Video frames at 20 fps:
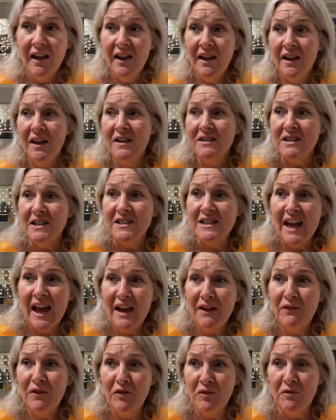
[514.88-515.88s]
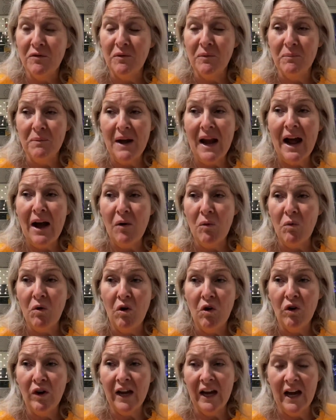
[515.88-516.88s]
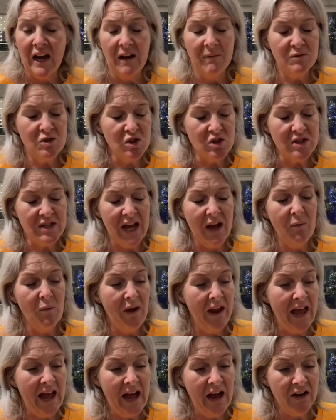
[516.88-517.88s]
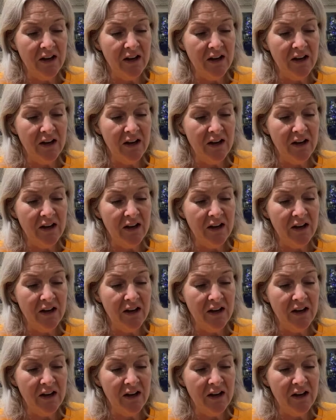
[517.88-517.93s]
So say if I've been out walking and I'm just that way out,